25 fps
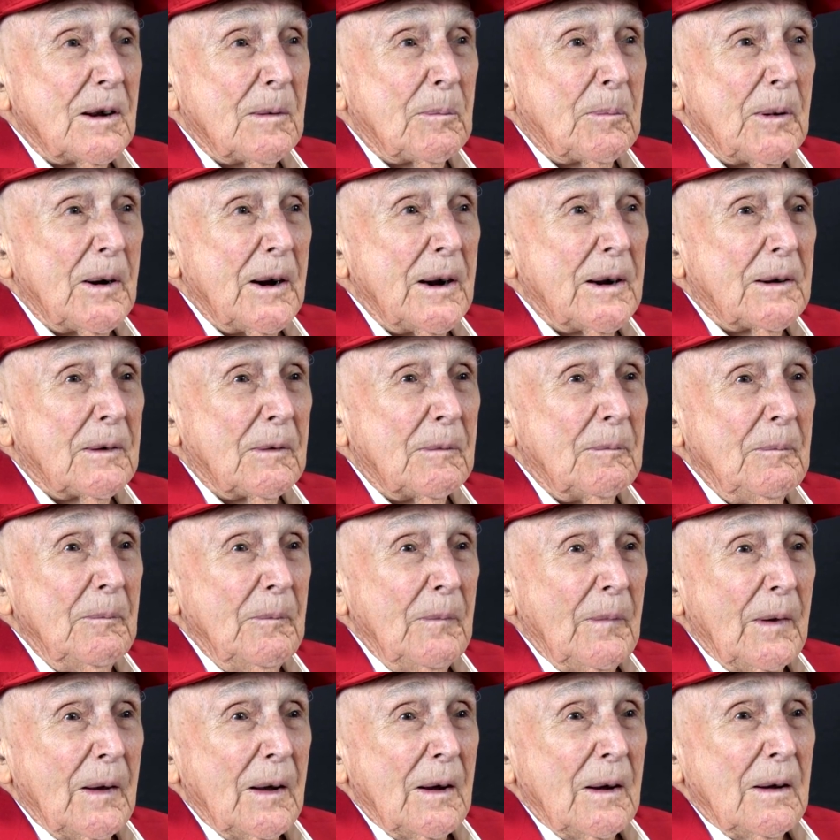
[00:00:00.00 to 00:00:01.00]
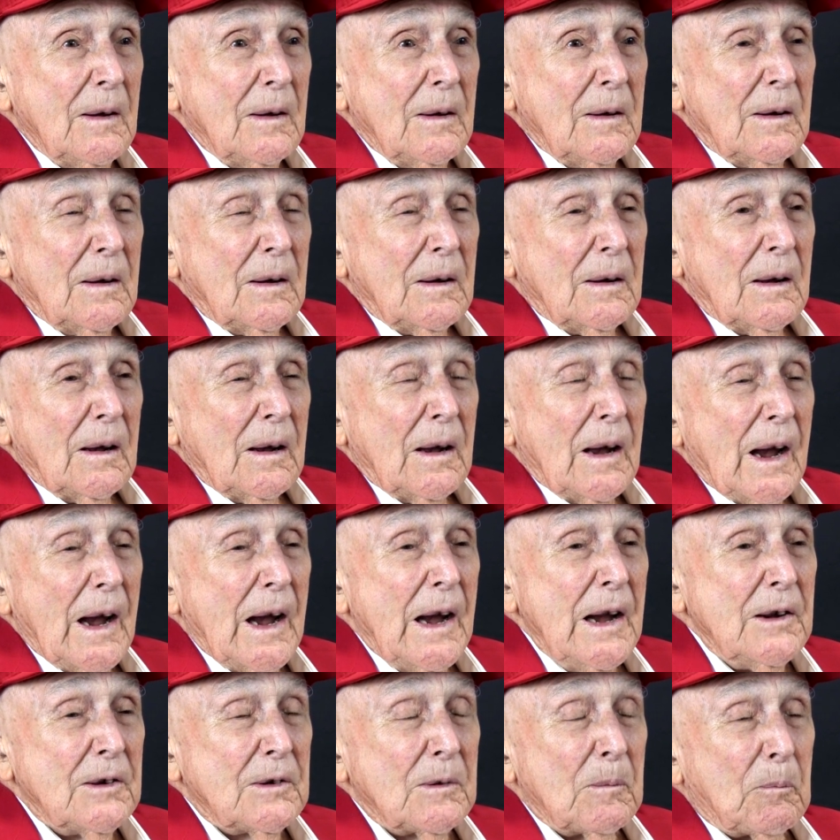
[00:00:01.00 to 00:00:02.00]
up there.
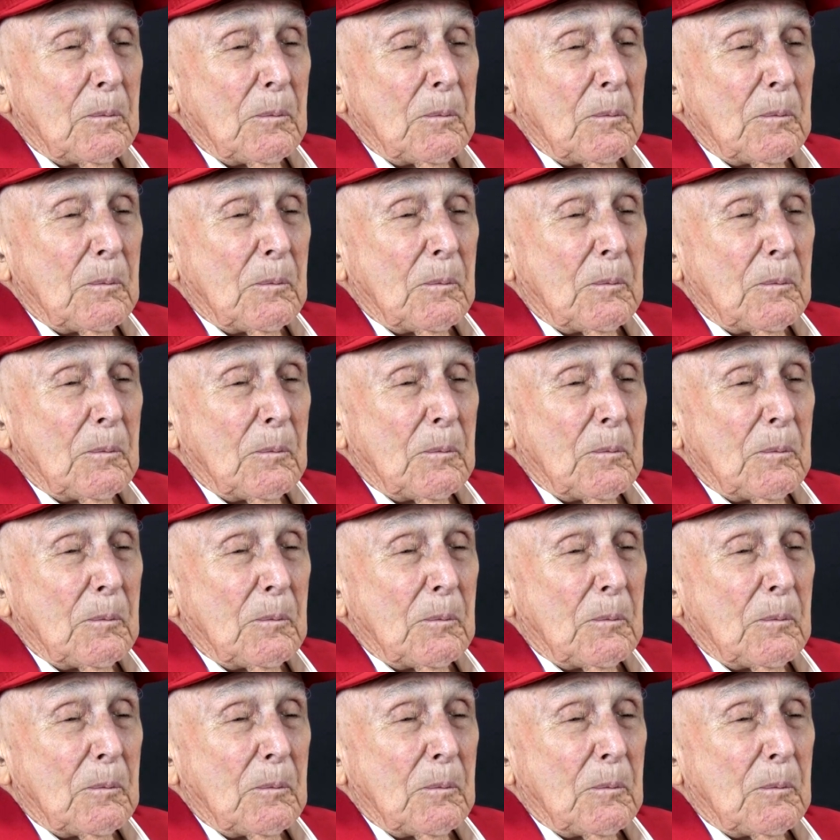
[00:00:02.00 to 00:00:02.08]
He's a